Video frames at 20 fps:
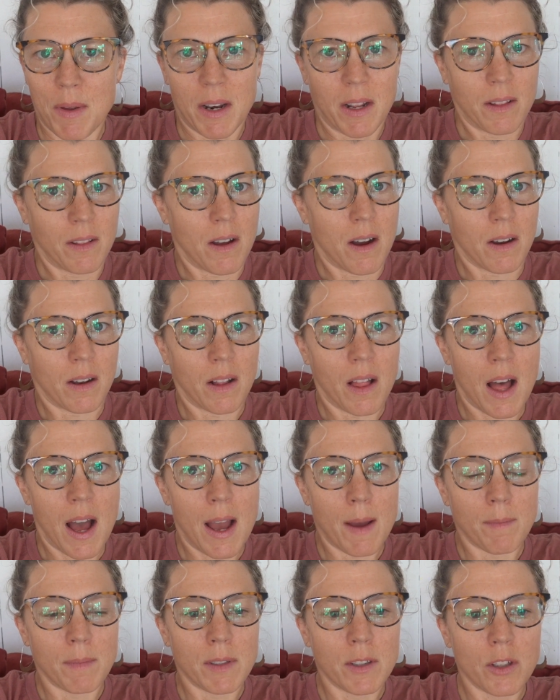minute long
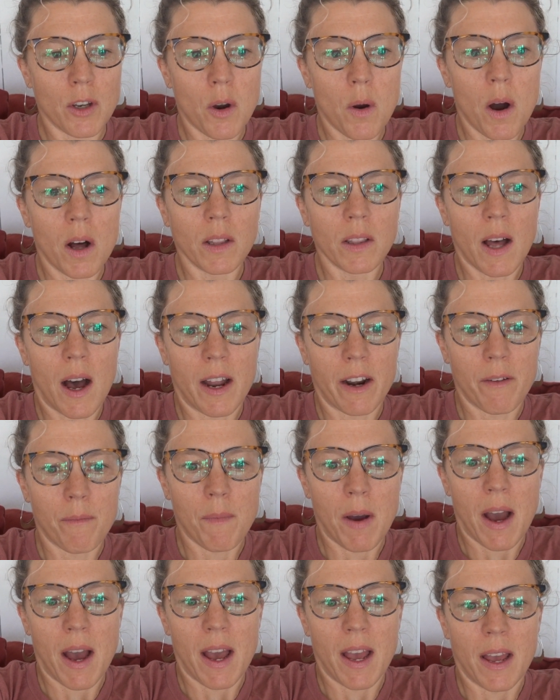climbs. So a lot of
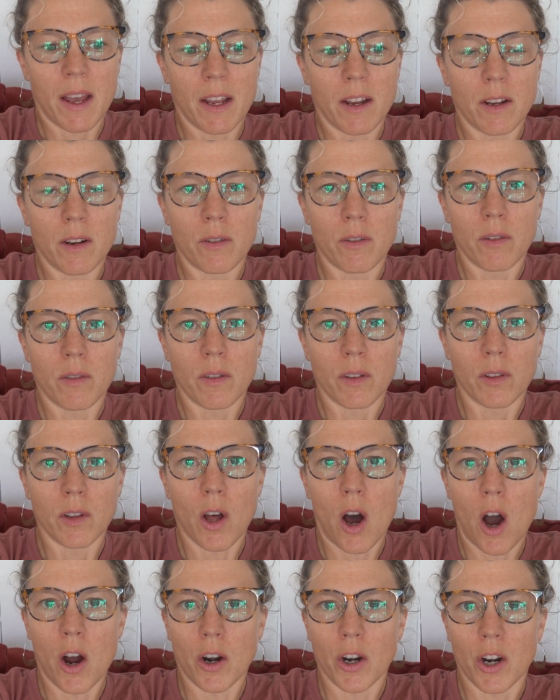my
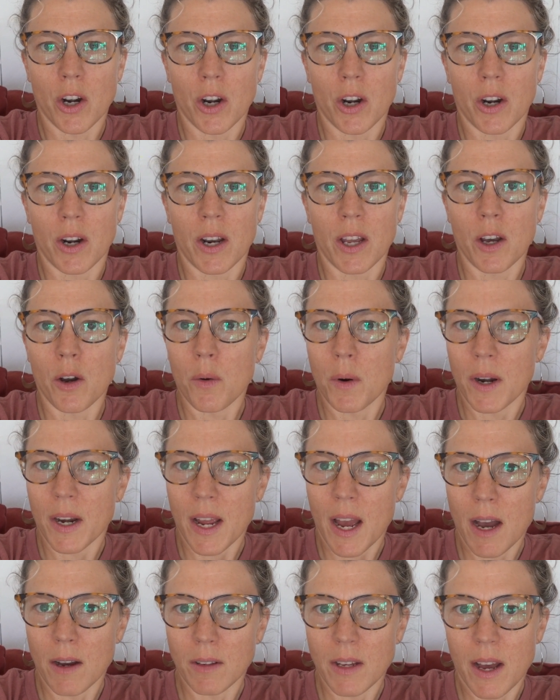longer hill
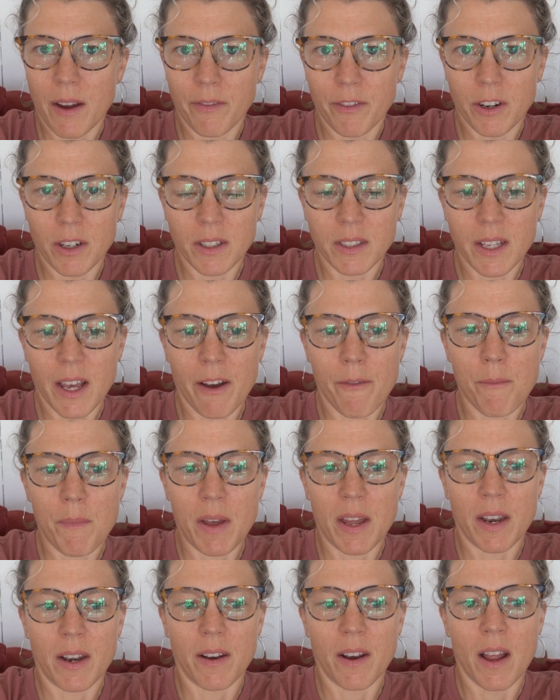workout efforts have
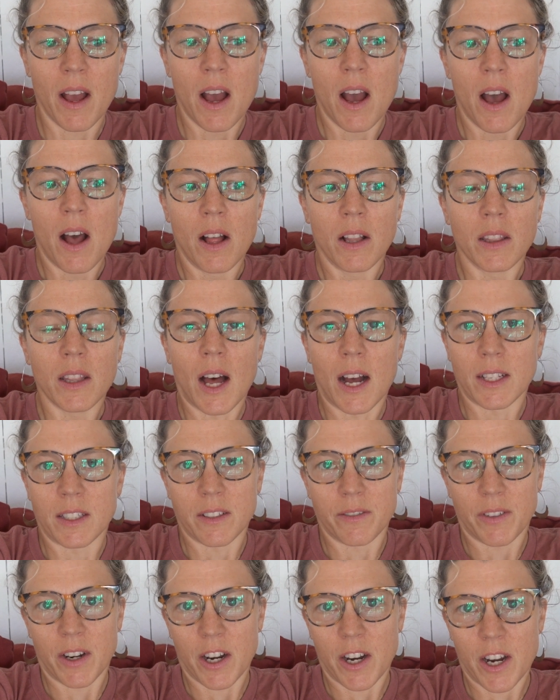been lots
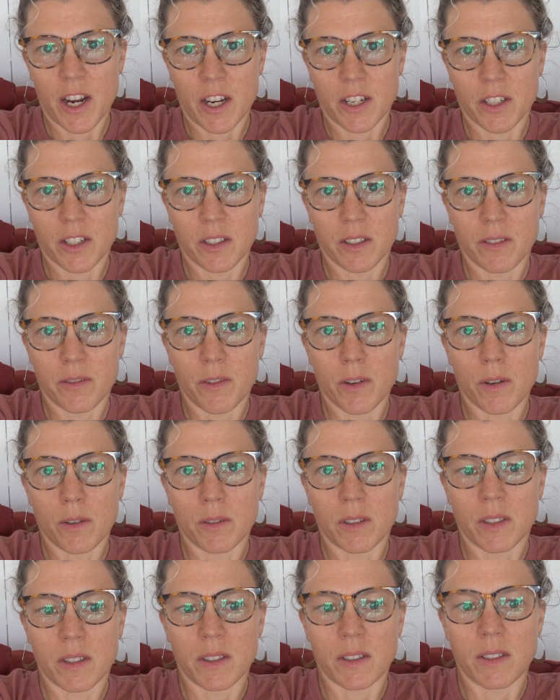of variations of
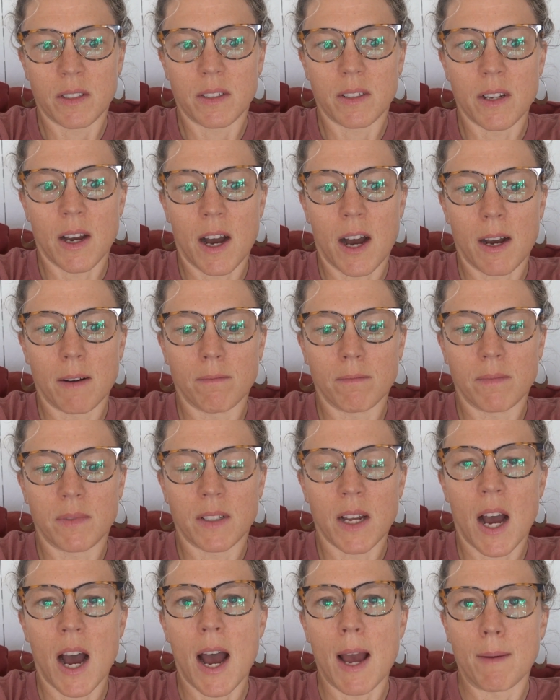those
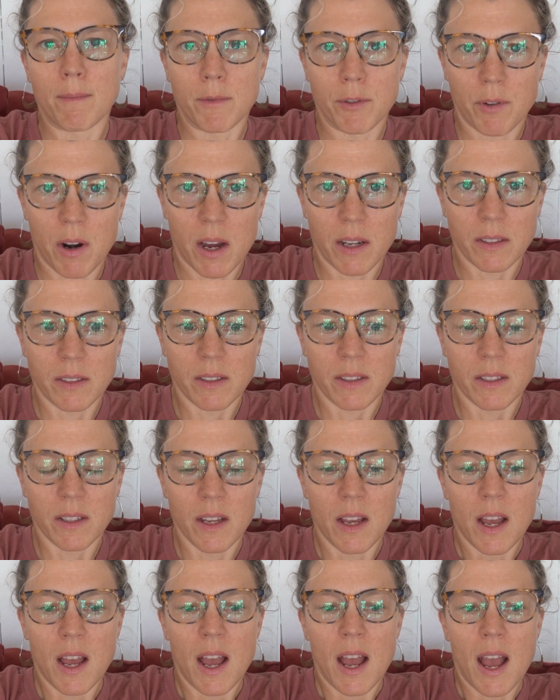timed runs.
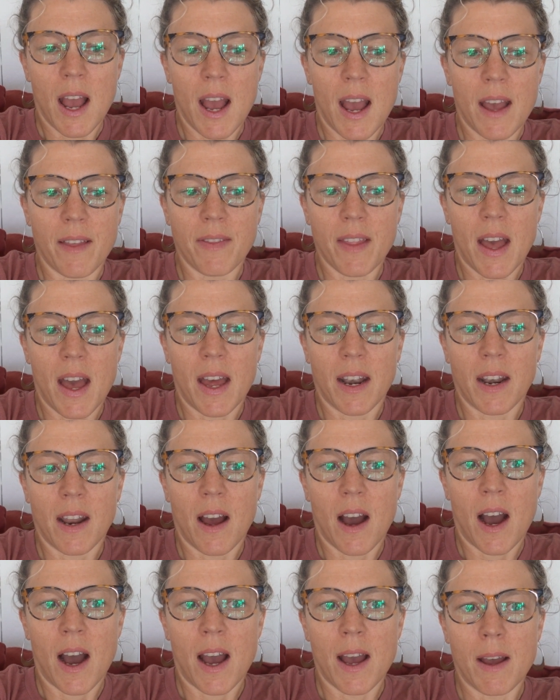And then
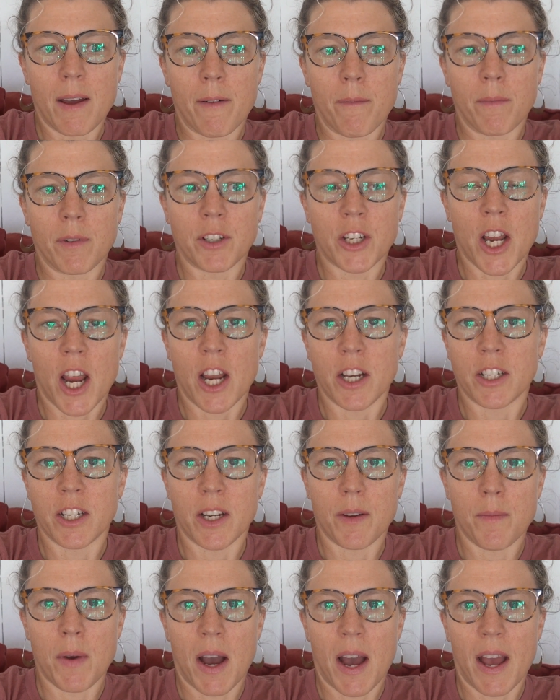I'm
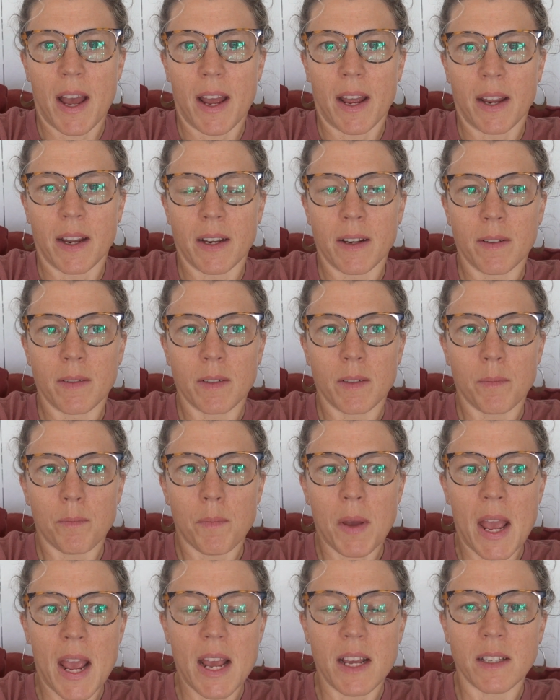changing my
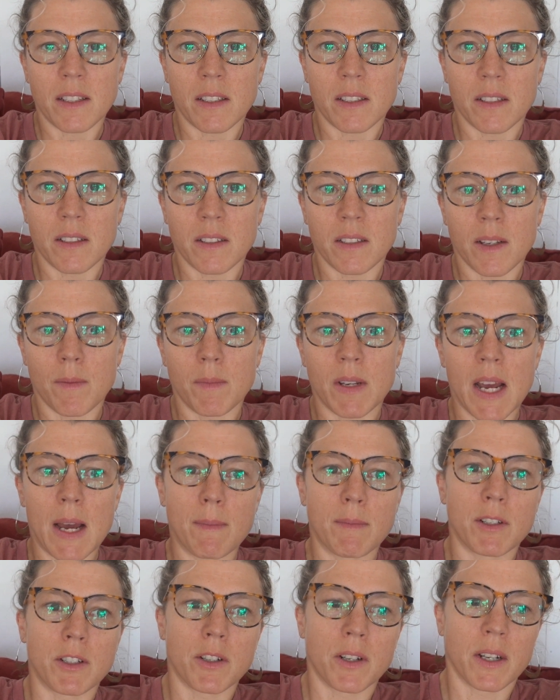pace,
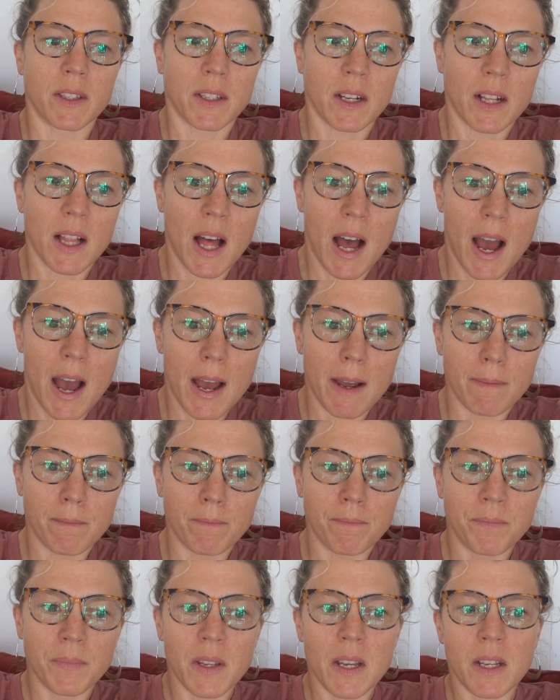sometimes during the
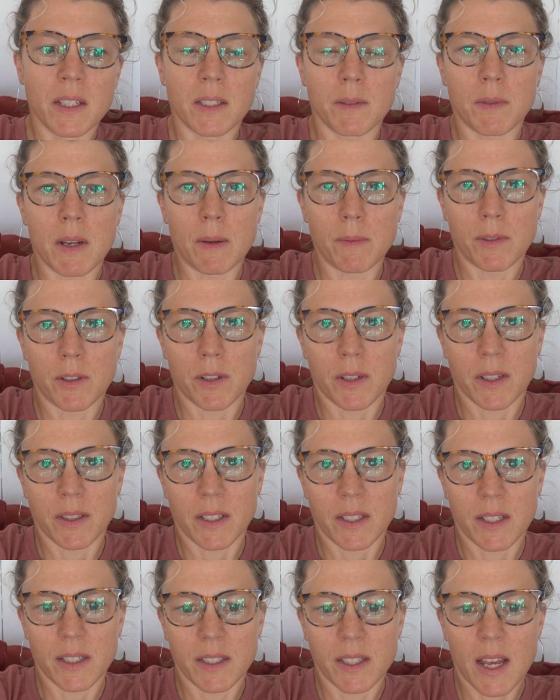climb, sometimes during
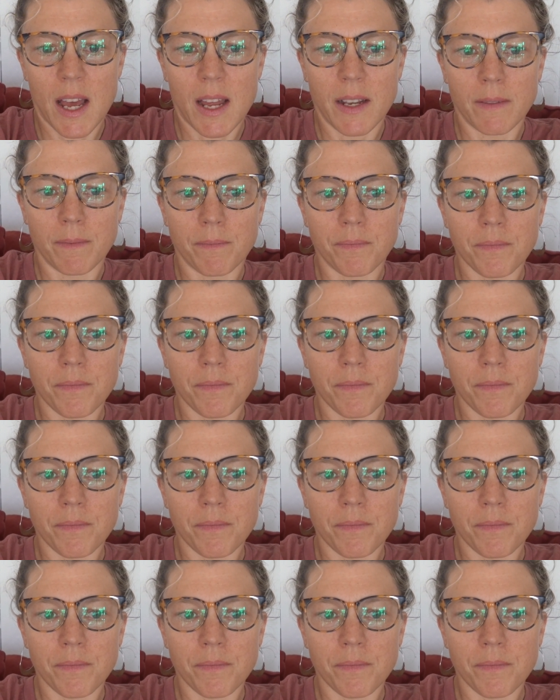the descent,